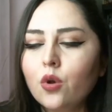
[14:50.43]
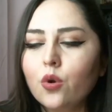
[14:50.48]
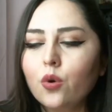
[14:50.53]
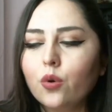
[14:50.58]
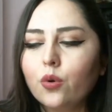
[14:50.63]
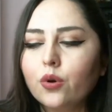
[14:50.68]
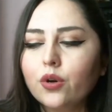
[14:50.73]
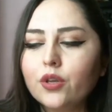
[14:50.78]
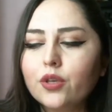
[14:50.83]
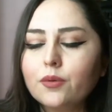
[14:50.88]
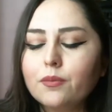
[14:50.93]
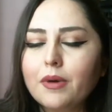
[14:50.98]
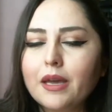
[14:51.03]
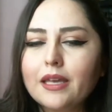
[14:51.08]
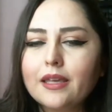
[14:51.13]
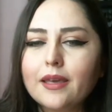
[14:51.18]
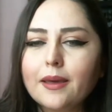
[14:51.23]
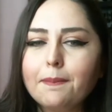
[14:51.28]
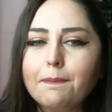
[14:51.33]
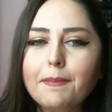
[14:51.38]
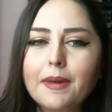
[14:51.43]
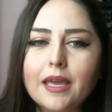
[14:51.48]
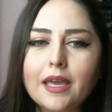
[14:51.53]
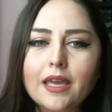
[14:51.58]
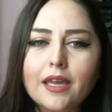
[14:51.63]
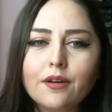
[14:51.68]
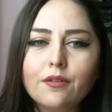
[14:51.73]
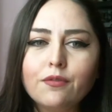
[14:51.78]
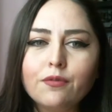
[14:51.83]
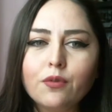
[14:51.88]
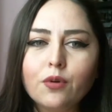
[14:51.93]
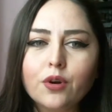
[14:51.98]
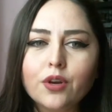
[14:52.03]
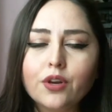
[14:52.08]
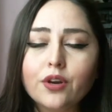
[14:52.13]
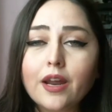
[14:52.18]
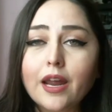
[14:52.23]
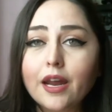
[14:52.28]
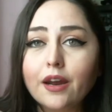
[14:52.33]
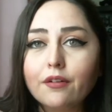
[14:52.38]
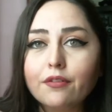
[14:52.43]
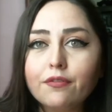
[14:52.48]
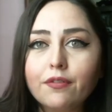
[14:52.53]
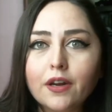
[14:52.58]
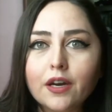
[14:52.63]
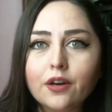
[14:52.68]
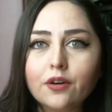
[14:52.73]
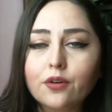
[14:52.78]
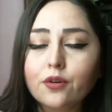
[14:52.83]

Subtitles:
Or you might get paid for your airfare